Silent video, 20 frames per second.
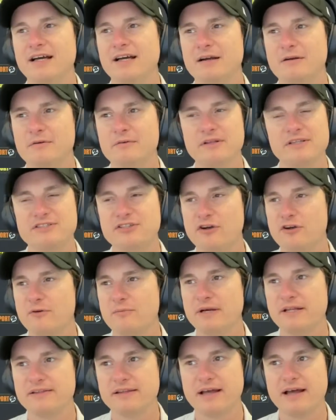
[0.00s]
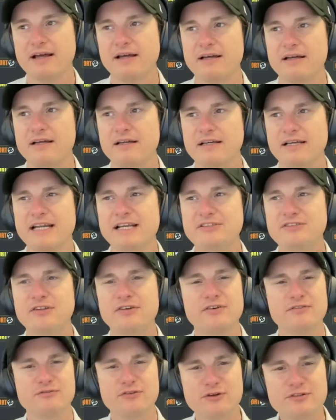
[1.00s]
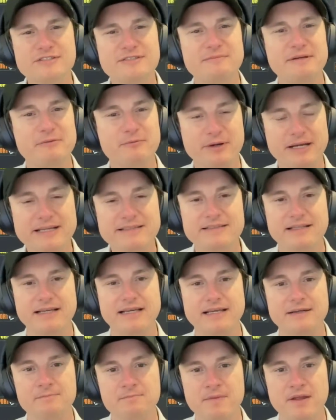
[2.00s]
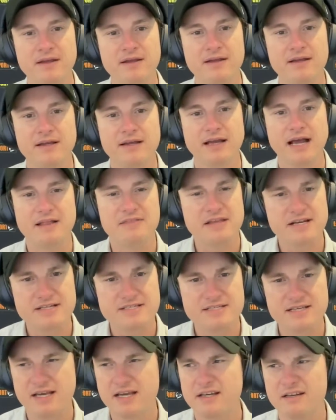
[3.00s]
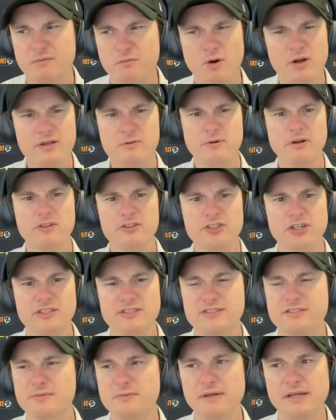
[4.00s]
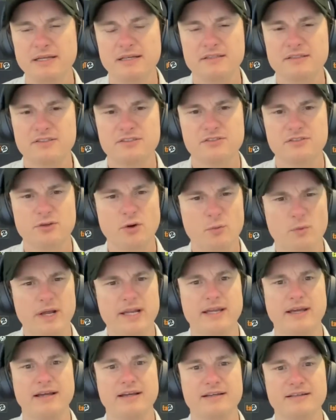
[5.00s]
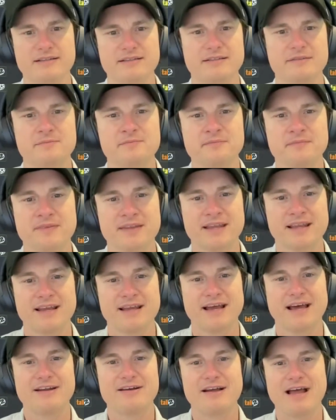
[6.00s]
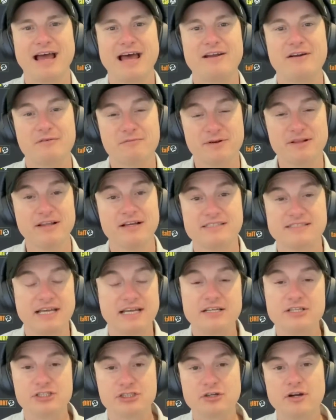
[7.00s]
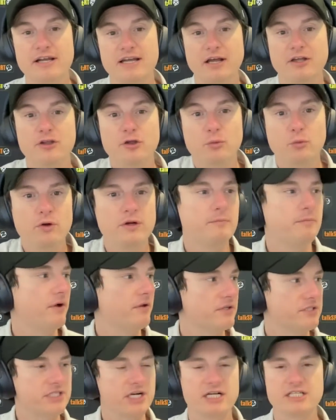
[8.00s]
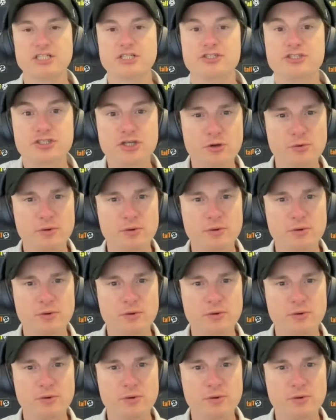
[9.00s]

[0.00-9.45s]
Really sorry about that. And he sort of looked at me weirdly. And then he said, why are you apologising to me? It's your wicket. And I realised that in Australia, you would apologise because you